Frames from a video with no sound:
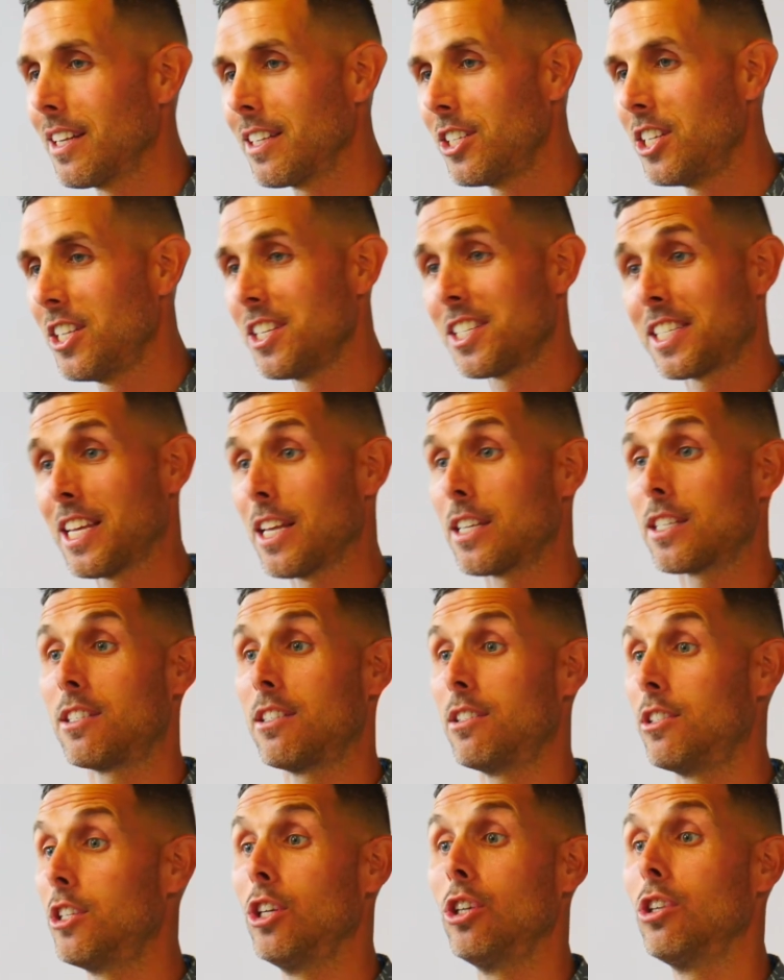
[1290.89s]
Jesus says,
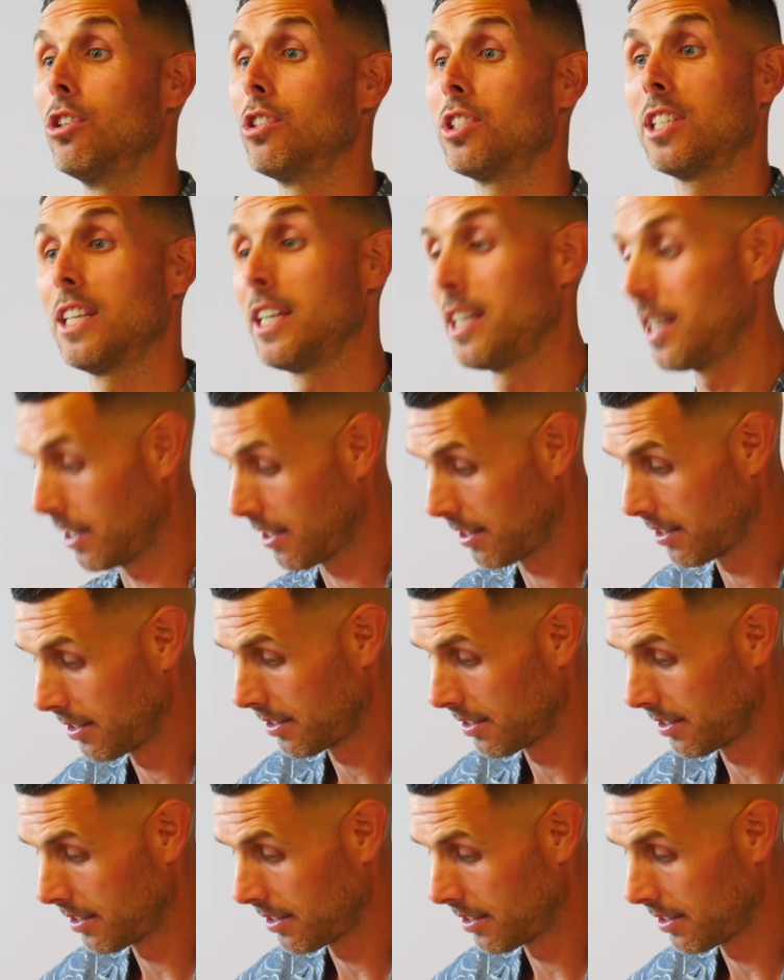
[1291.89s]
do you see?